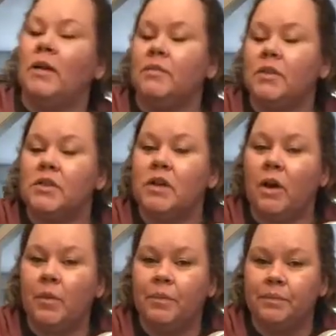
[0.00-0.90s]

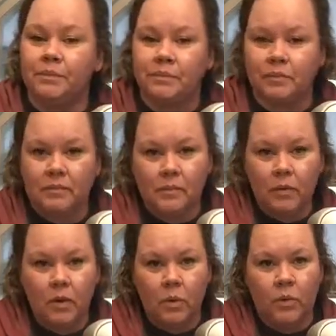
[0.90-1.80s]
So
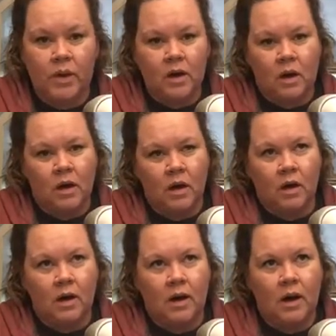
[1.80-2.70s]
we
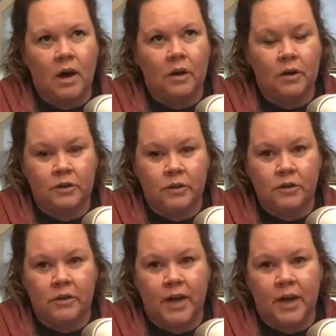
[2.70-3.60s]
are on our
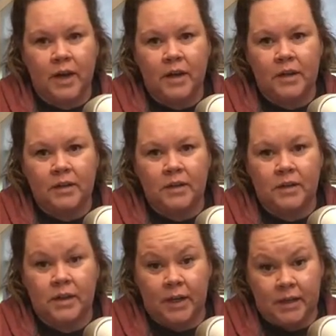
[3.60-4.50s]
Tuesday
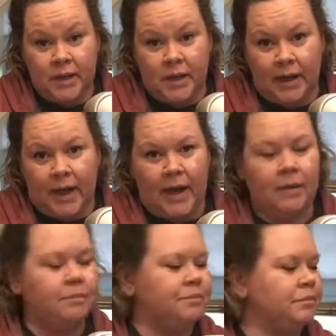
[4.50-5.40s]
technique
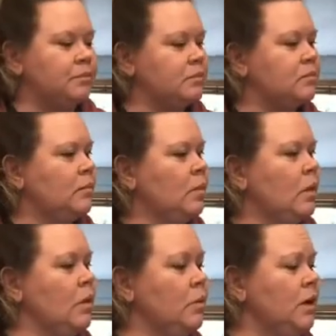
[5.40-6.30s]
again.
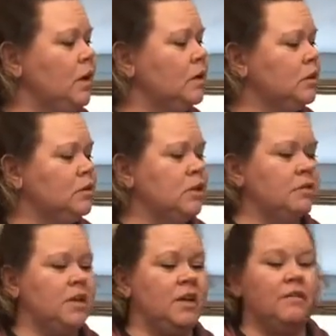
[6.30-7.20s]
We are
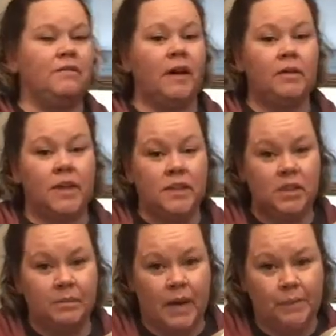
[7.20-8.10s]
doing
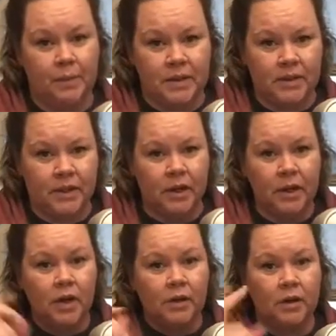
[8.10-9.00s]
foundation paper piecing.
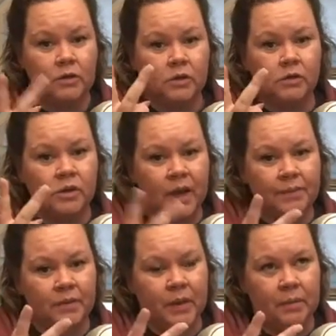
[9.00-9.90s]
There are two types
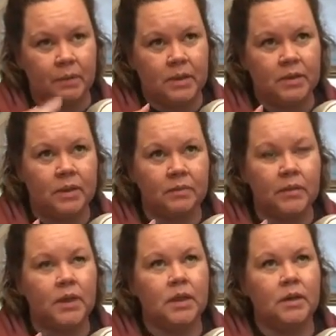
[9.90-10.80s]
of paper piecing.
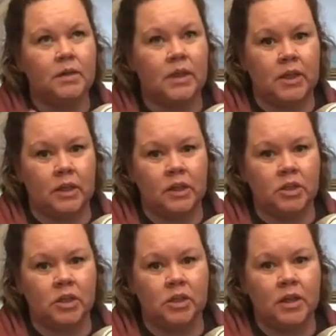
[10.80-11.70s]
There's
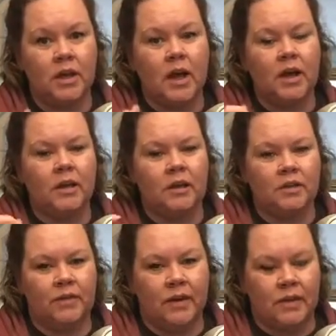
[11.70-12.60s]
English, and then there's
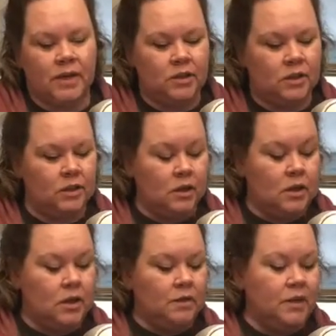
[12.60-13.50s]
foundation.
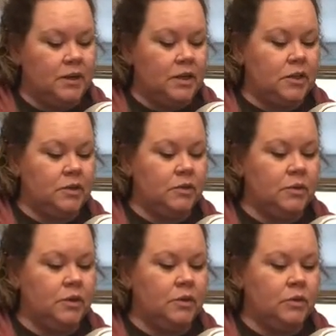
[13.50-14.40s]
Foundation is where
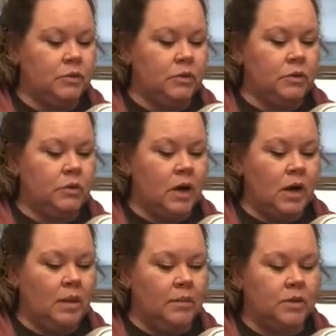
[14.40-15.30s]
you
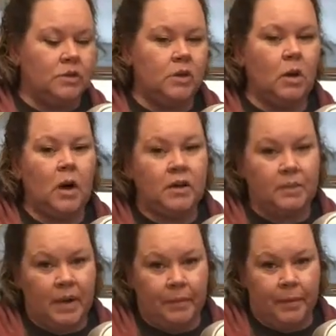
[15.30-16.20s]
sew onto
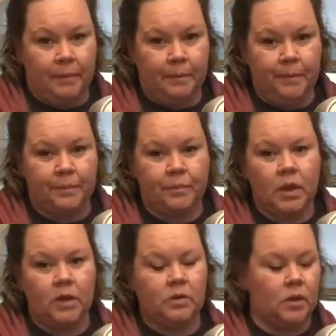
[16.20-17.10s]
paper
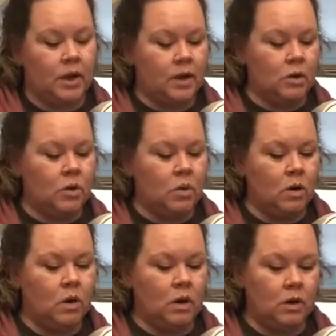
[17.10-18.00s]
so that
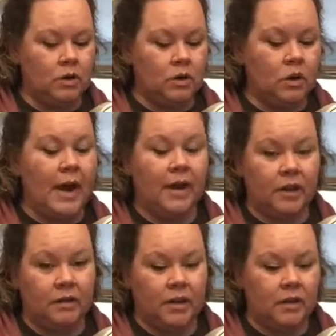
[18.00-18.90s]
you're
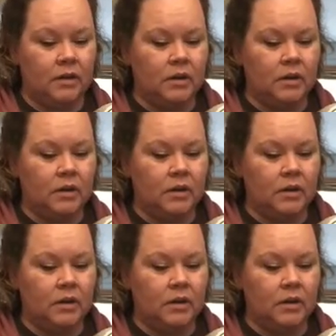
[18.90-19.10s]
accurate.